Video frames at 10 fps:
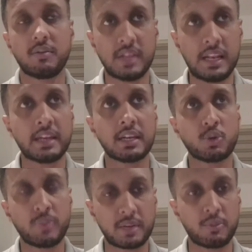related to
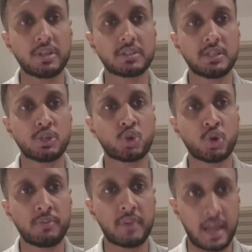metabolic
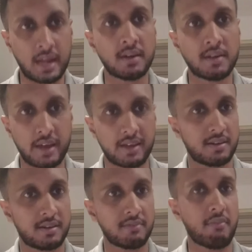syndrome and diet
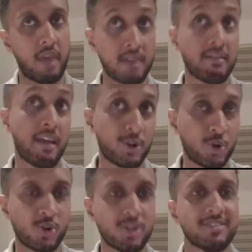and
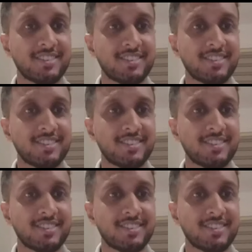alcohol.